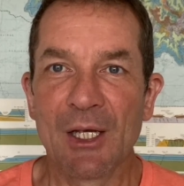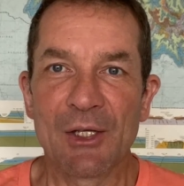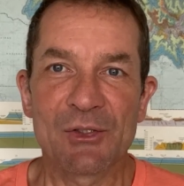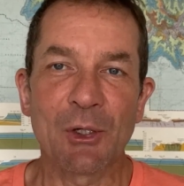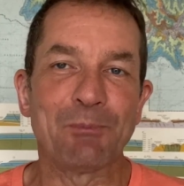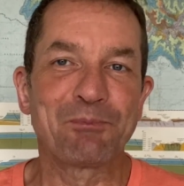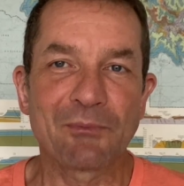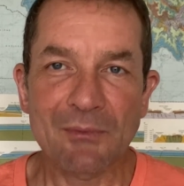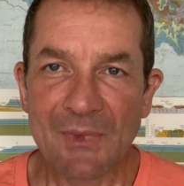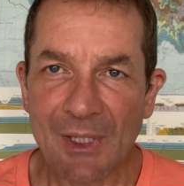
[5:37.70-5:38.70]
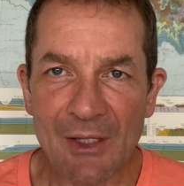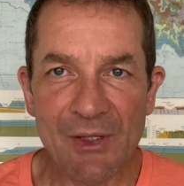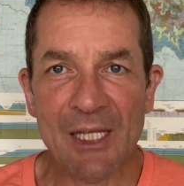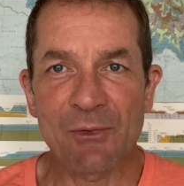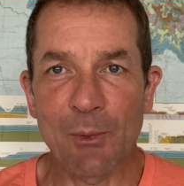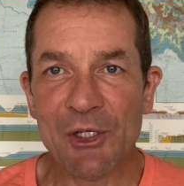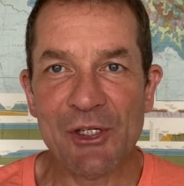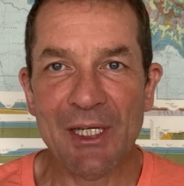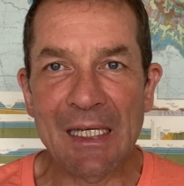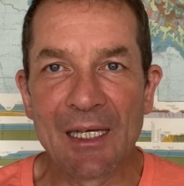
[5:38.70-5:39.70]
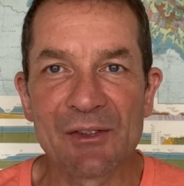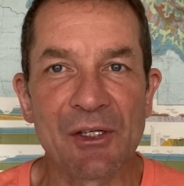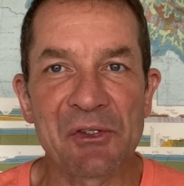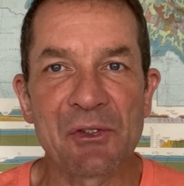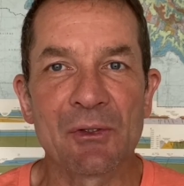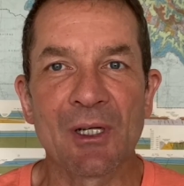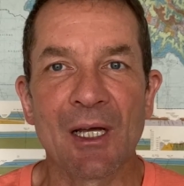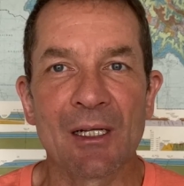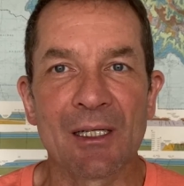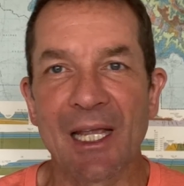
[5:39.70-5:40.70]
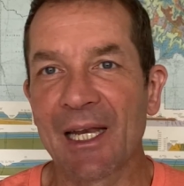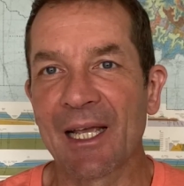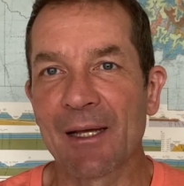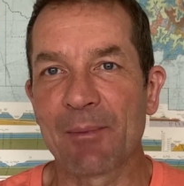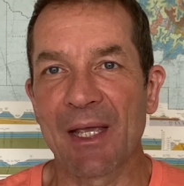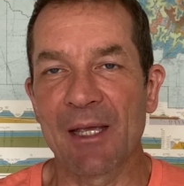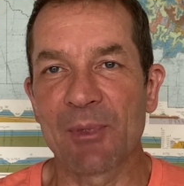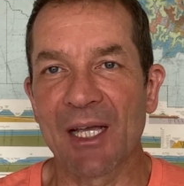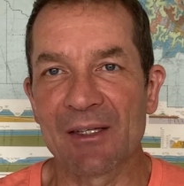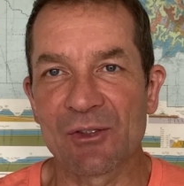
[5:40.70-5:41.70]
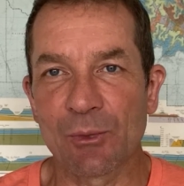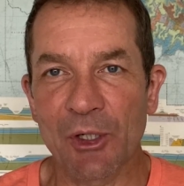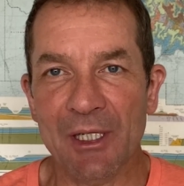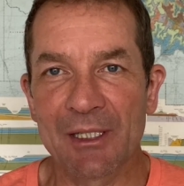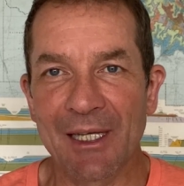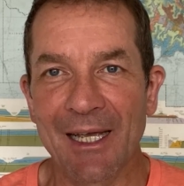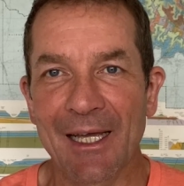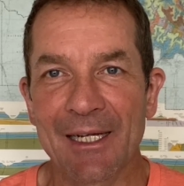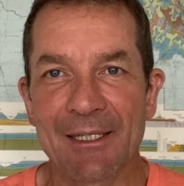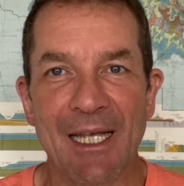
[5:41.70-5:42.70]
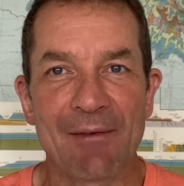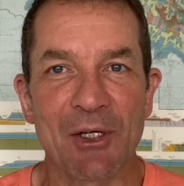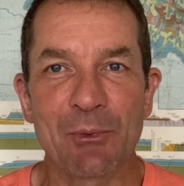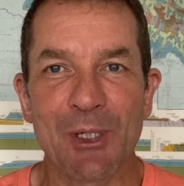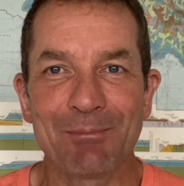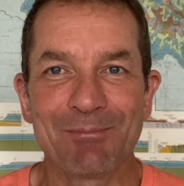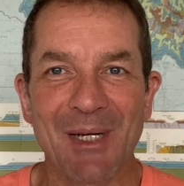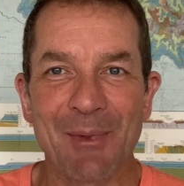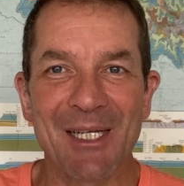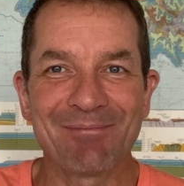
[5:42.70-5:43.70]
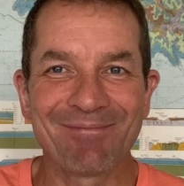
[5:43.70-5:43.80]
So, thanks for watching. See you soon on getting APIs to work, and have a good one. Bye-bye.